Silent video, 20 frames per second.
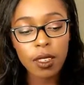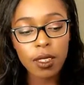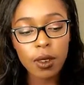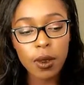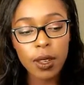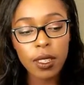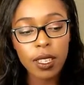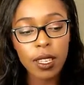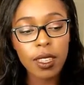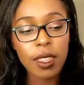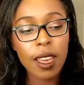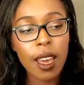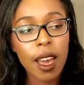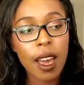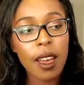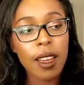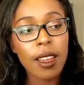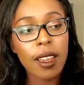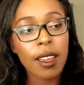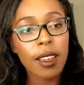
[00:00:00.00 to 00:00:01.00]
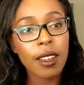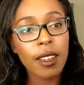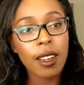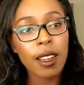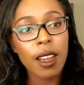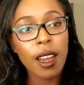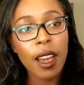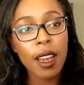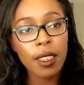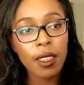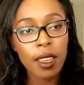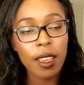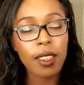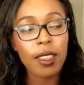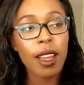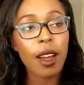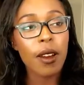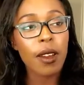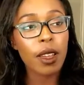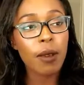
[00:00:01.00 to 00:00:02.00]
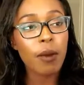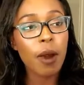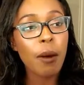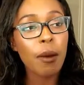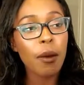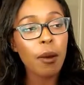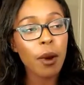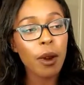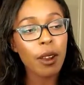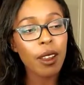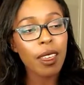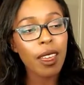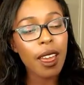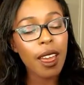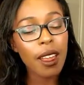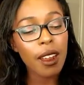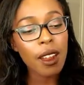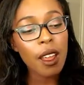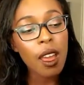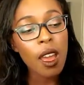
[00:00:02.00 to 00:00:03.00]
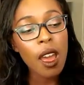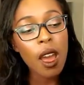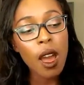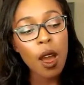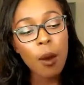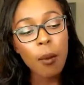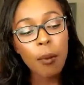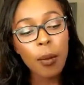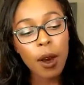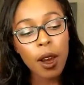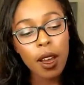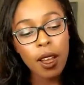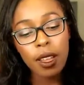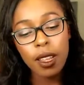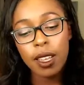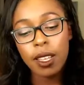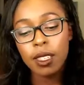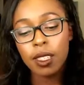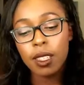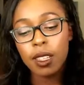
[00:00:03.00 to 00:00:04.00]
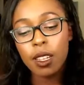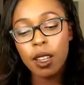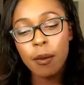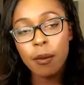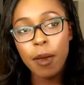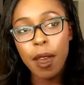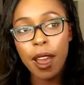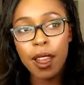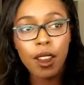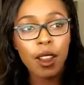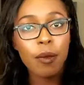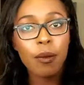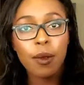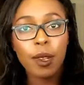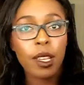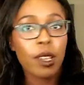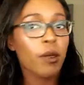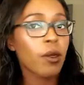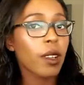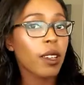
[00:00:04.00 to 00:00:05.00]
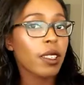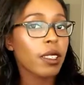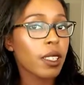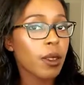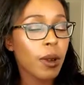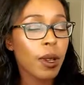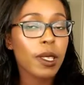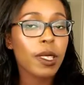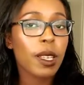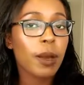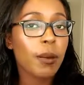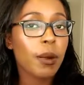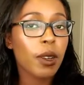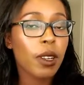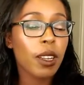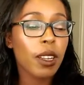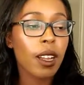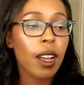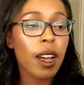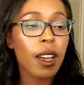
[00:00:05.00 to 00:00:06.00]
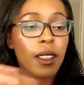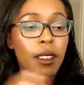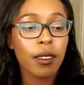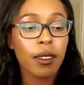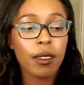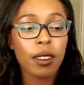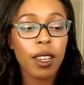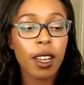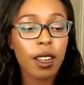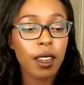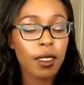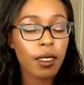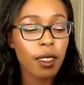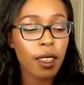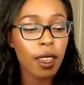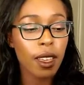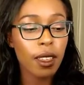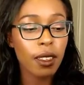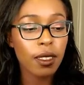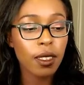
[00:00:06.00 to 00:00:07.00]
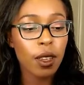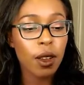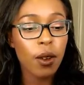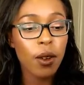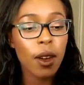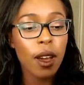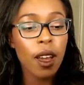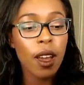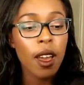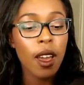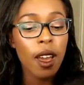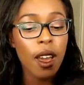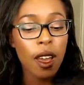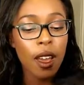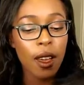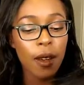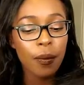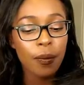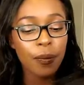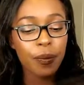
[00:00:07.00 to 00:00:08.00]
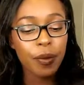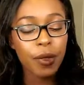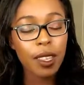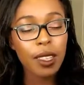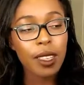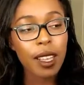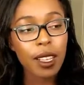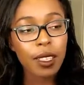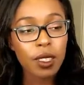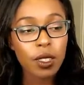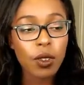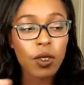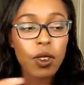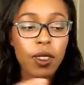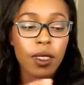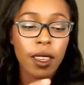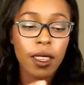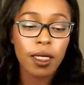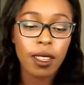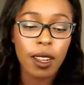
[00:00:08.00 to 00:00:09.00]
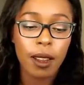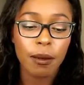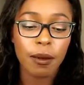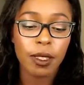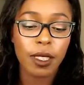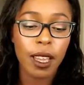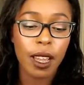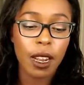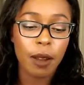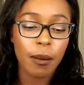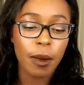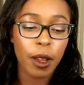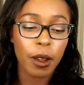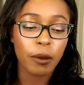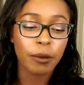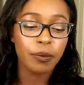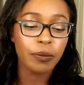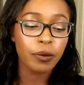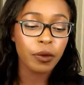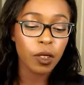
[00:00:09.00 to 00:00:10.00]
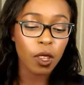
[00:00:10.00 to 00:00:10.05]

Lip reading: So I did that, and I think now I could probably wear it again, but it's gonna mat up like crazy once I put it on, kind of thing. So that's the only thing that I'm sad about.